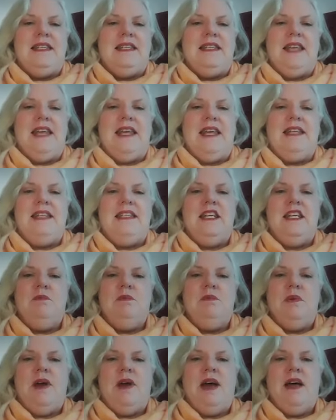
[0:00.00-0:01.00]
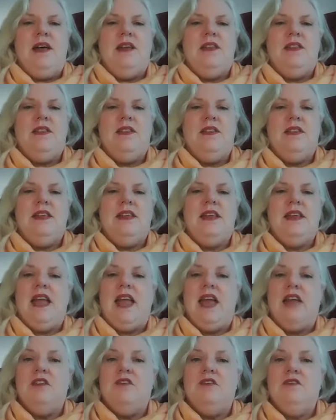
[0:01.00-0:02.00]
Take a deep breath
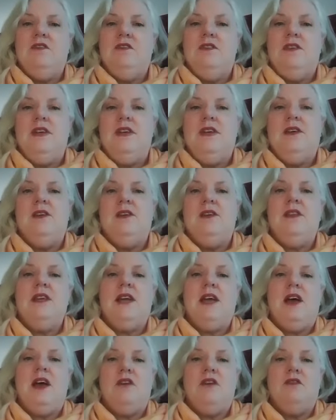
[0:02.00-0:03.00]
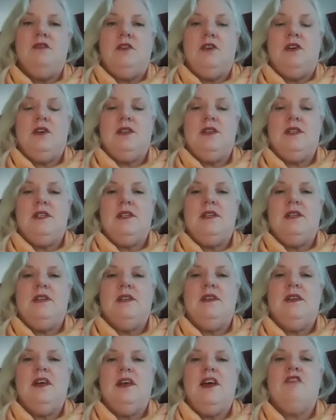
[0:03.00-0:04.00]
and feel the comfort
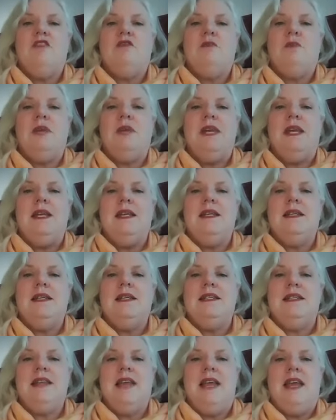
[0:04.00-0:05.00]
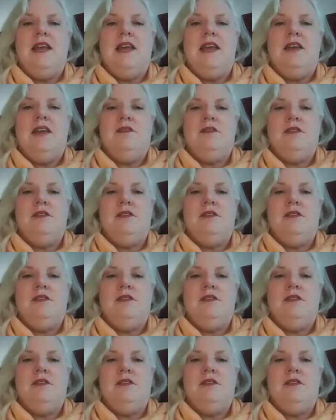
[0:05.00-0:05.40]
of being safe.